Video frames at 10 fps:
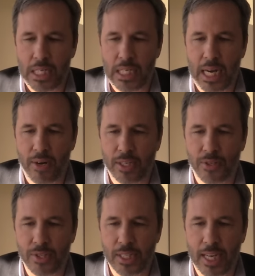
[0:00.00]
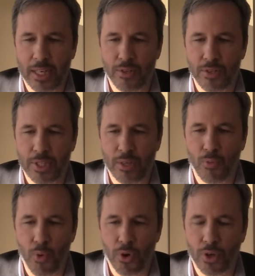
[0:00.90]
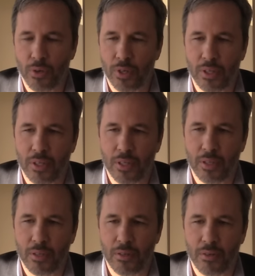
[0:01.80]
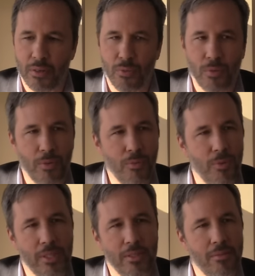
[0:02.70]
directors and actors can work with